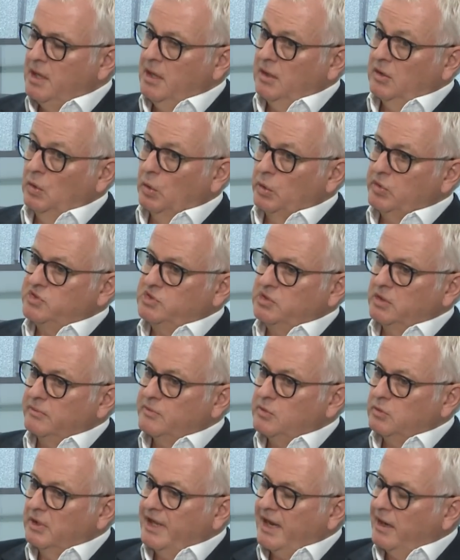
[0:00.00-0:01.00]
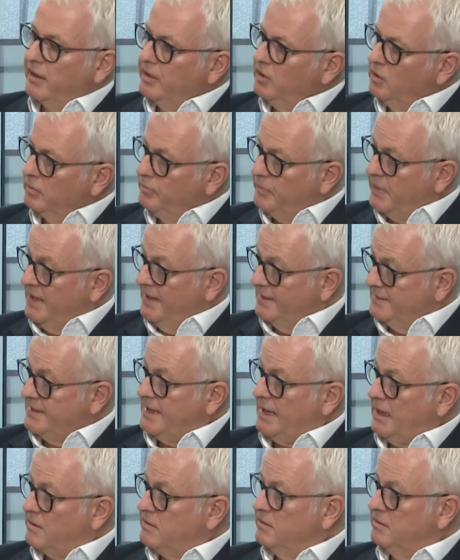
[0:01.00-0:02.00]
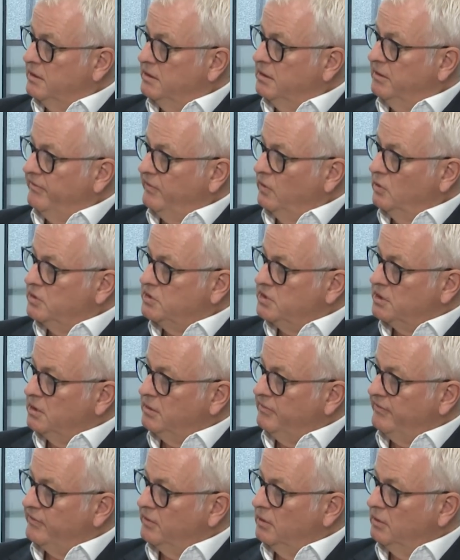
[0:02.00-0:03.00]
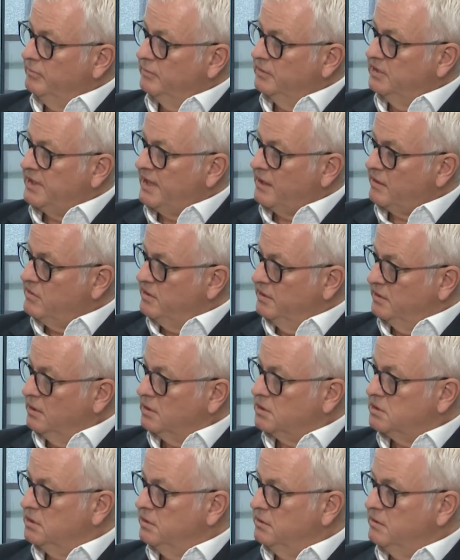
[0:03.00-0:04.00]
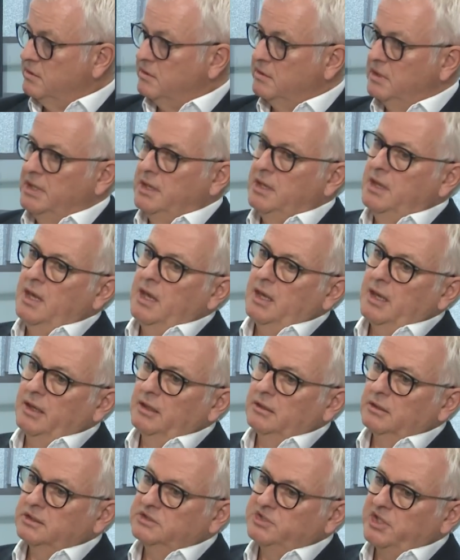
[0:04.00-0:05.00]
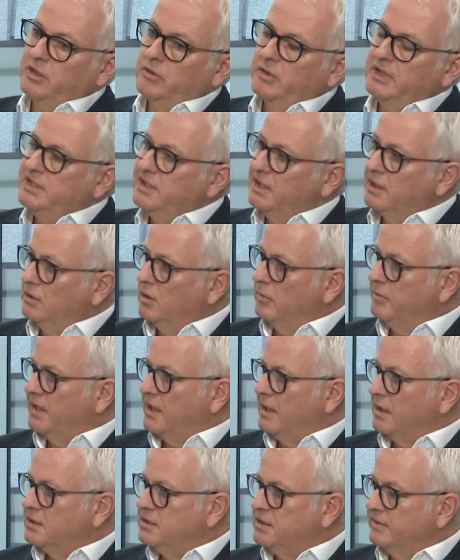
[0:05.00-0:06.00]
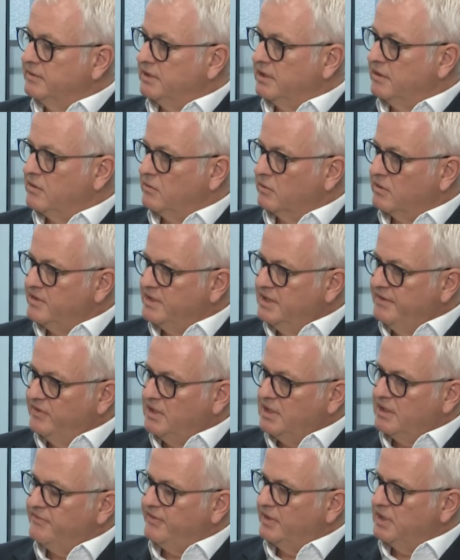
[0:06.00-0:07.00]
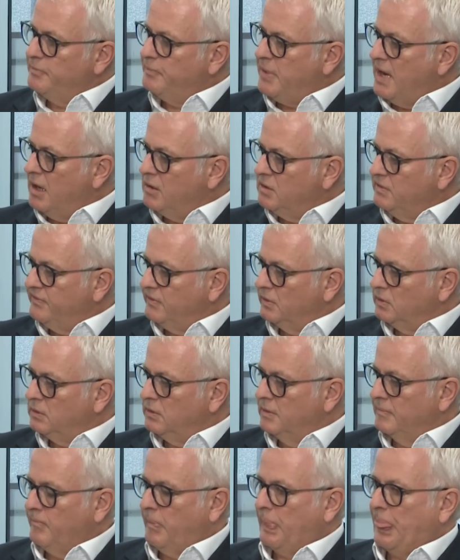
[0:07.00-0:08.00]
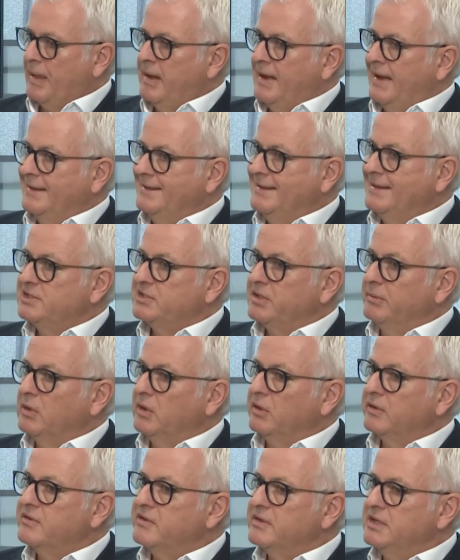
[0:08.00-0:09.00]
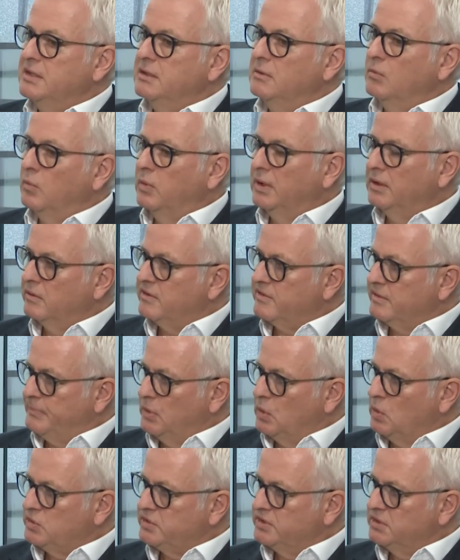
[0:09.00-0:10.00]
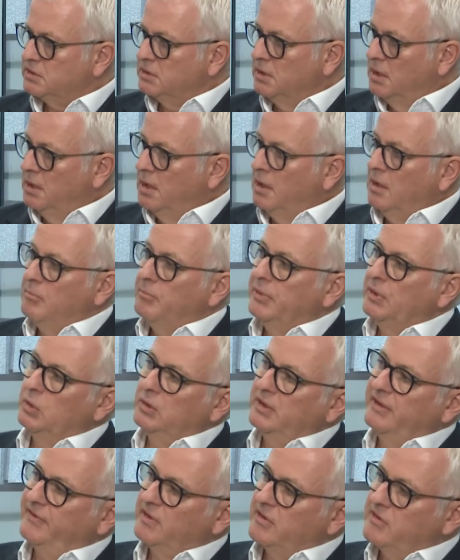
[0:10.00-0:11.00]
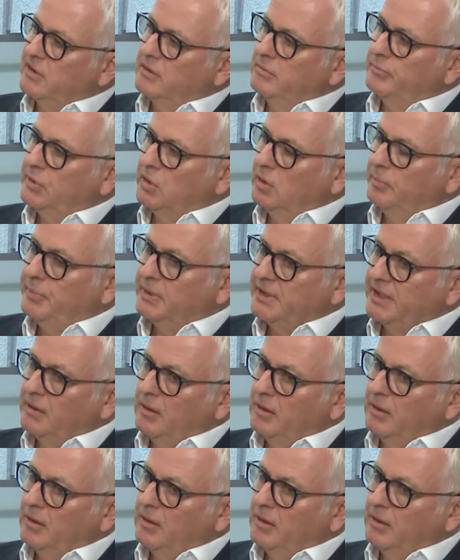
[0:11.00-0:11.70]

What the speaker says: Those jobs will carry on paying taxes in the future from tax deductions, and it'll generate economic activity. So CVA is very powerful, and HMRC will support it, but only if it's done properly.